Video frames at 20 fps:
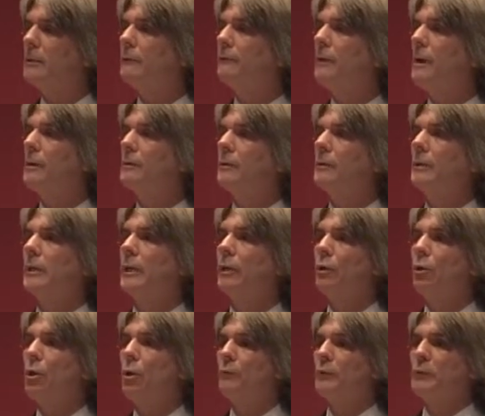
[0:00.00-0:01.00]
You found
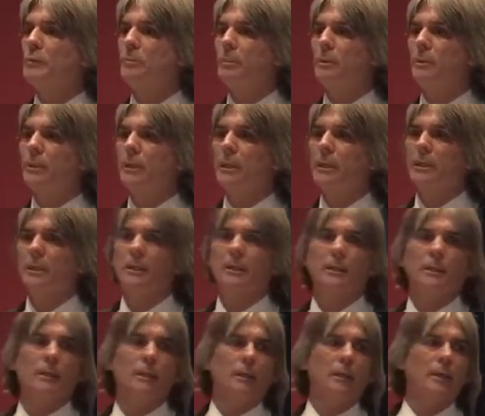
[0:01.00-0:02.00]
an office building,
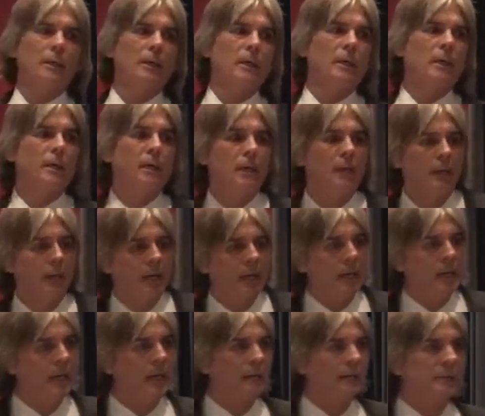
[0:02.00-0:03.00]

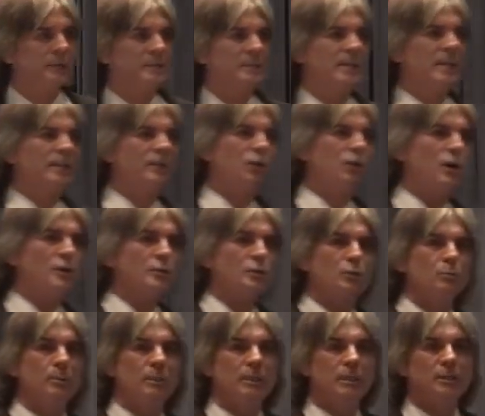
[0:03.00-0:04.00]
let's say it
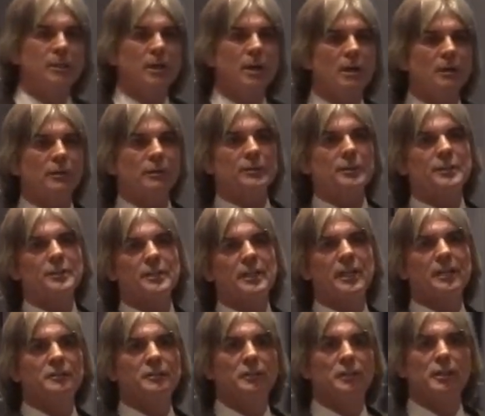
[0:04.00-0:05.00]
costs $2 million,
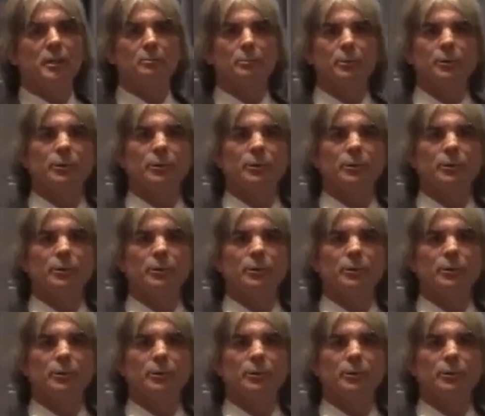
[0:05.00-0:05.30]
and you're going to